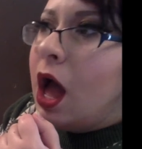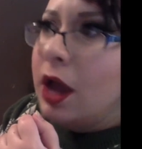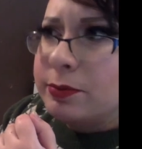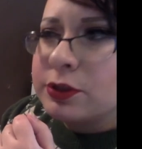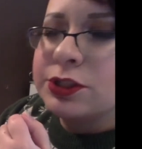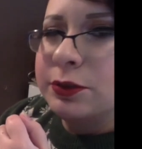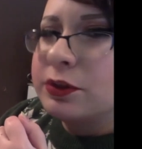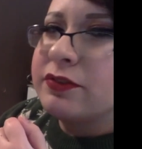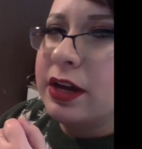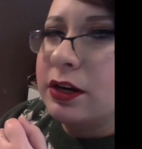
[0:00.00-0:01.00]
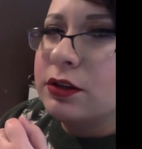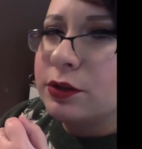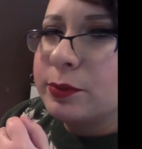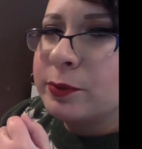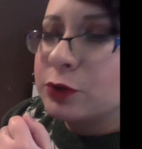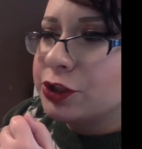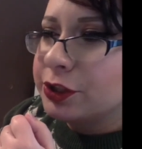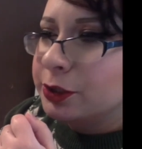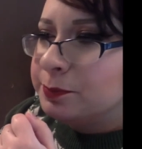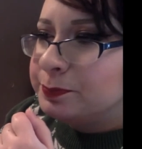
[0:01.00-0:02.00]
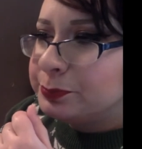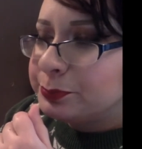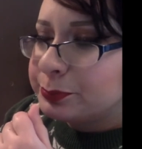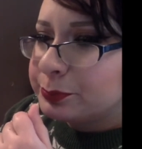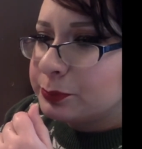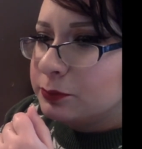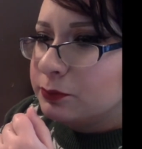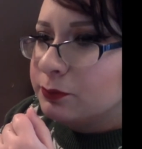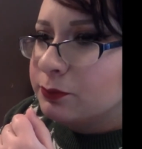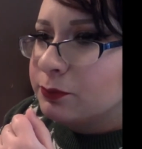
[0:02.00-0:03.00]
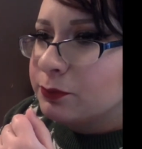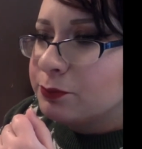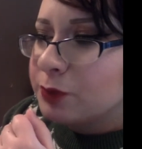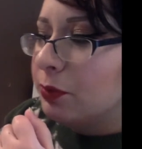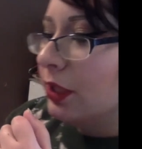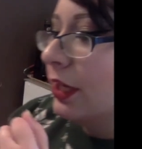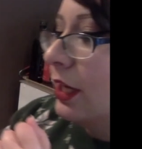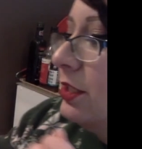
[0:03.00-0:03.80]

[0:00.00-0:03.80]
I personally would have added a little bit more sugar. But like,